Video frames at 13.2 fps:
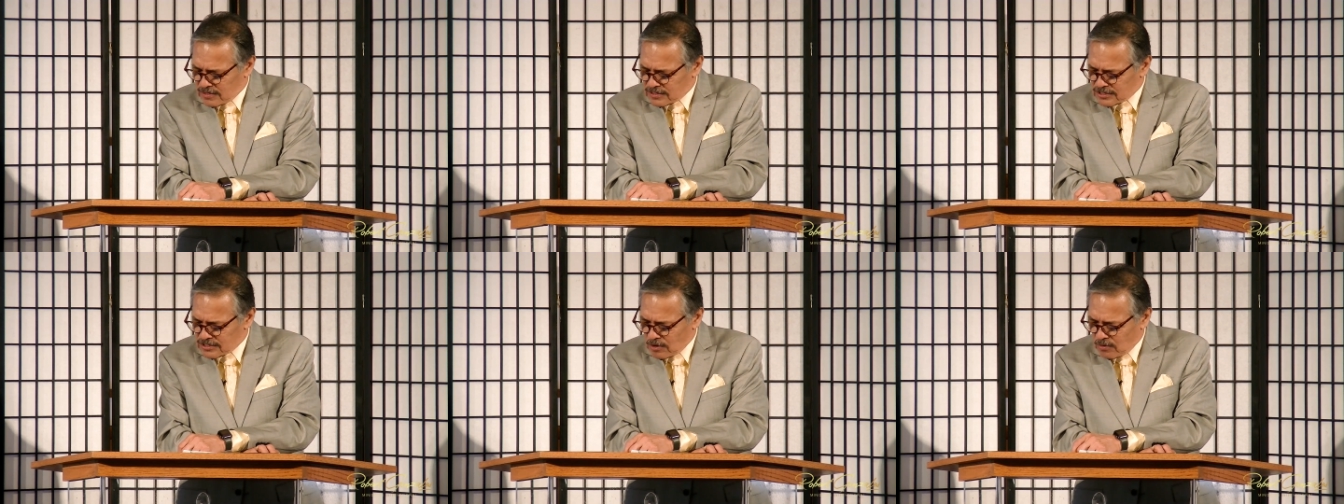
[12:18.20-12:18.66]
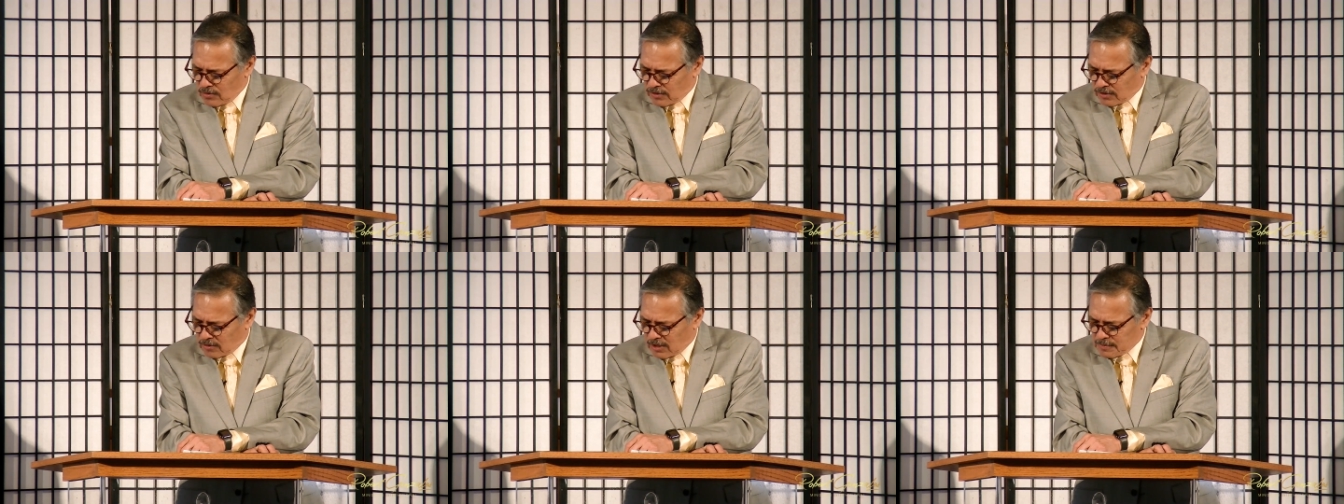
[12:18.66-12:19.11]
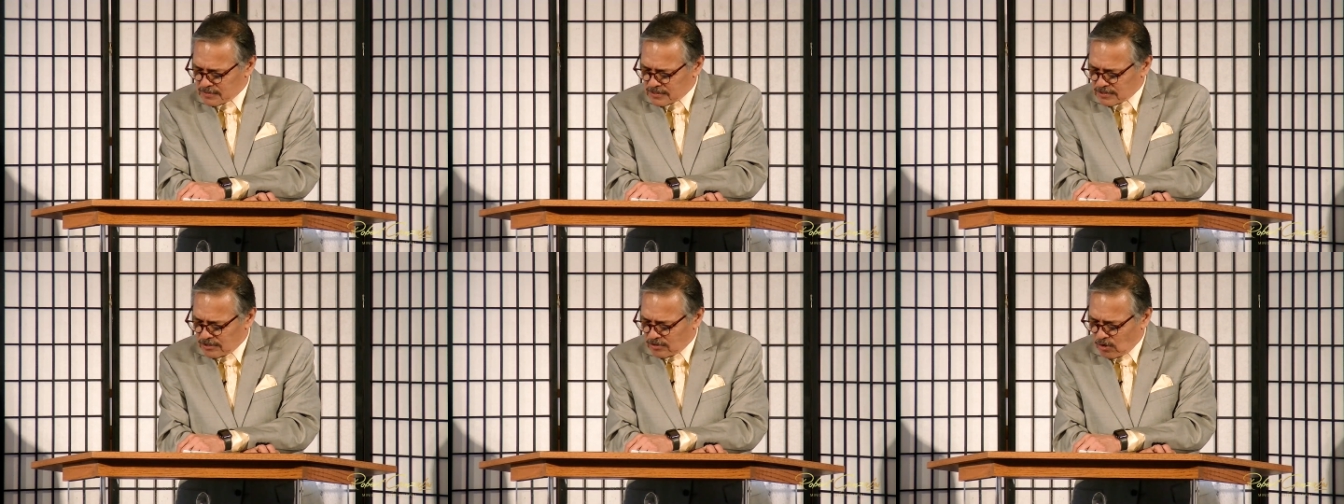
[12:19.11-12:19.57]
solar eclipse
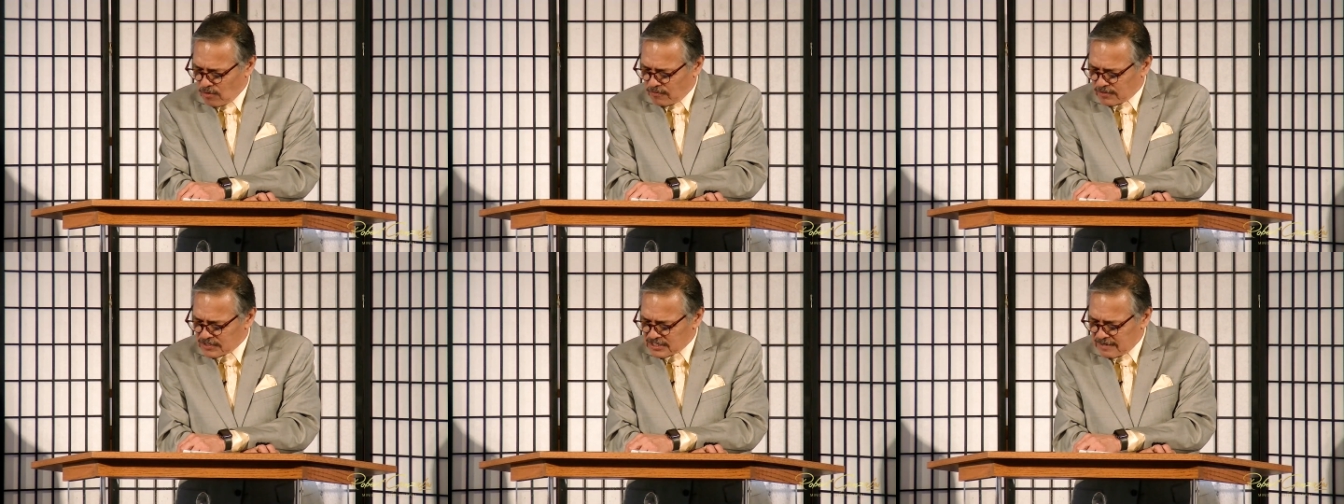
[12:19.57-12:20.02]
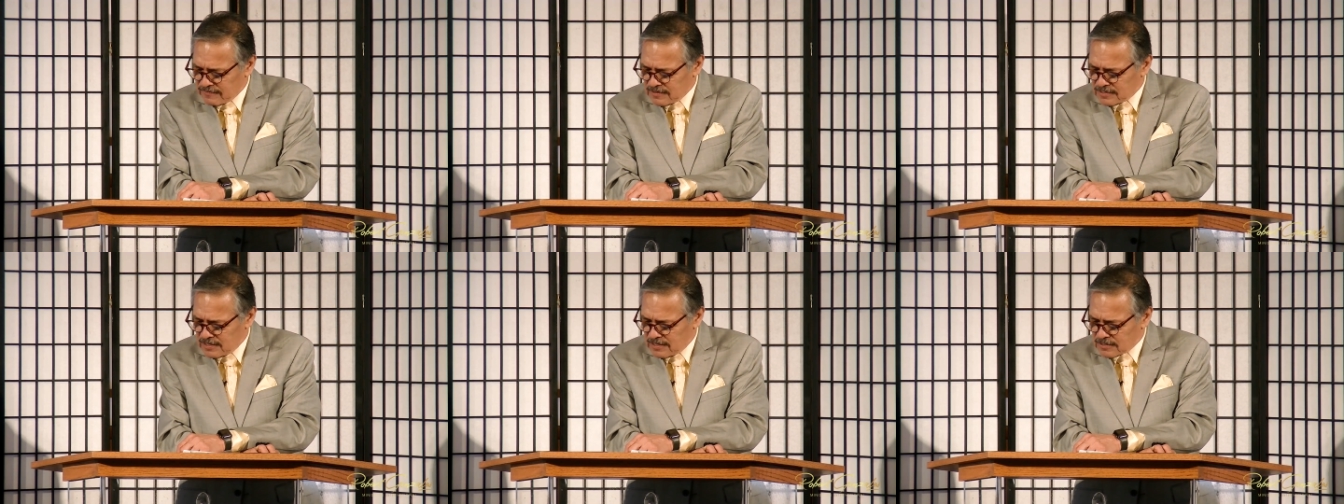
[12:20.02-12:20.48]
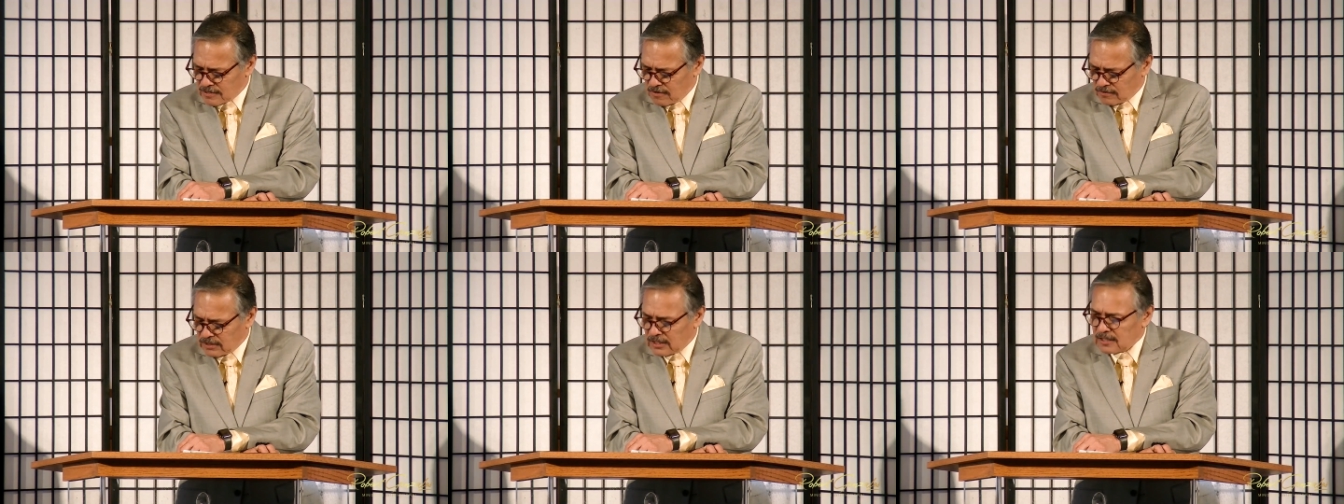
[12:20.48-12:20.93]
is going to go over 7 cities
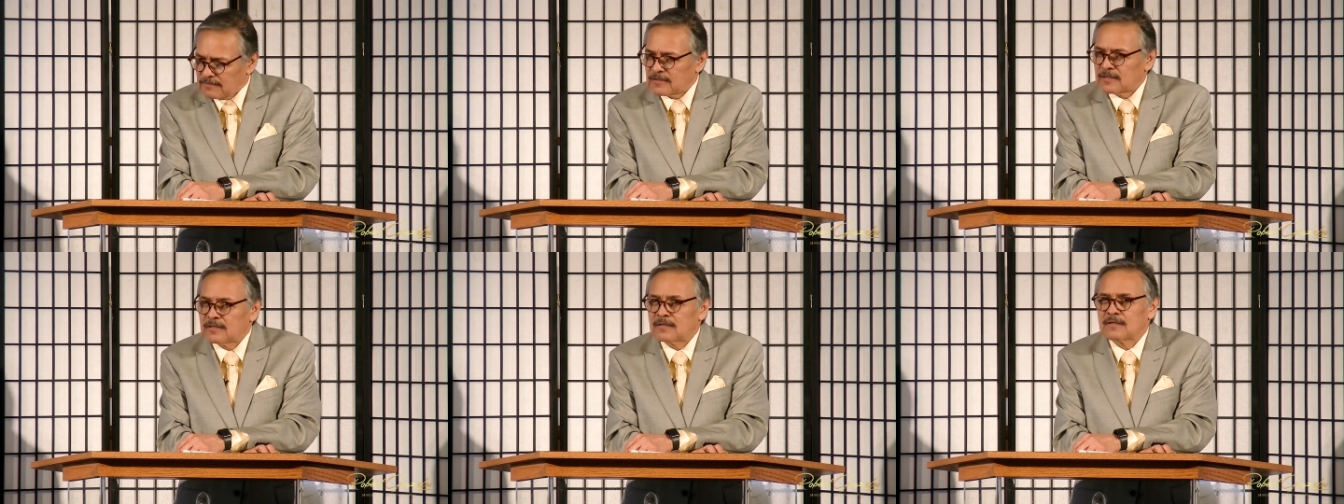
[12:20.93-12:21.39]
called Nineveh.